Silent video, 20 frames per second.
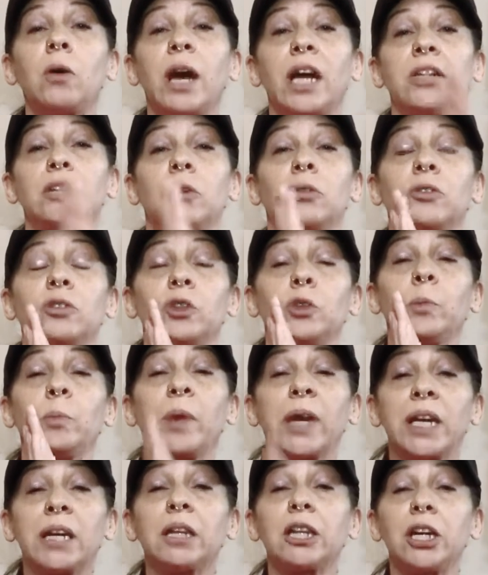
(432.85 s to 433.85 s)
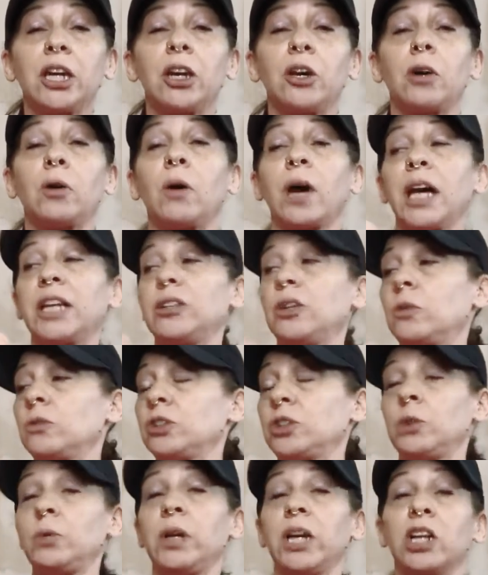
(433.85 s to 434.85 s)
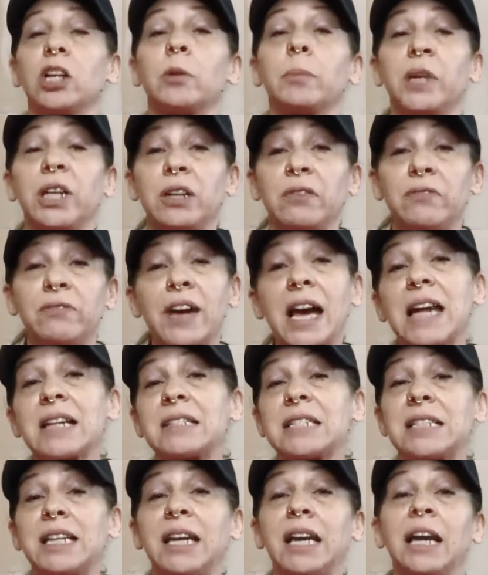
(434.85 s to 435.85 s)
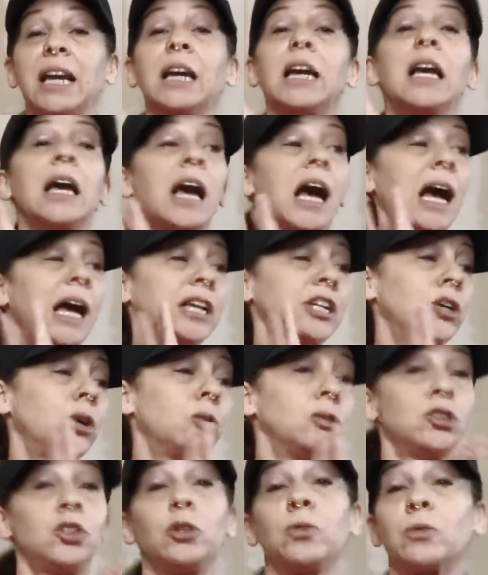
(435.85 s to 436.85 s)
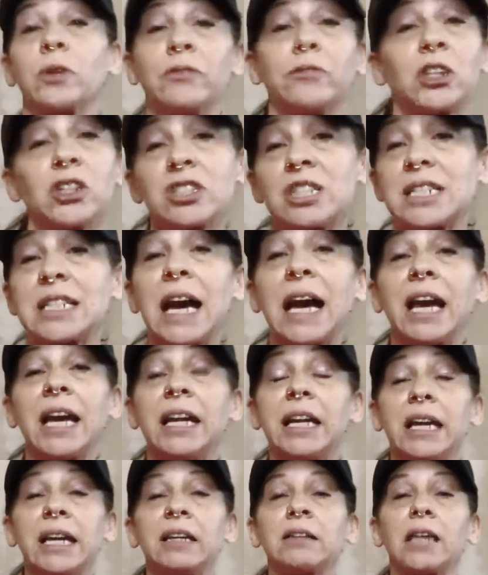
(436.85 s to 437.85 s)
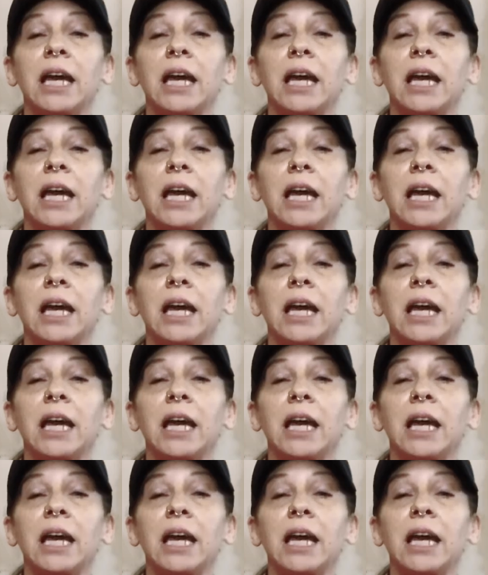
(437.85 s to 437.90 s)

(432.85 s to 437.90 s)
I don't do paleo, I don't do intermittent fasting, I don't do reverse dieting.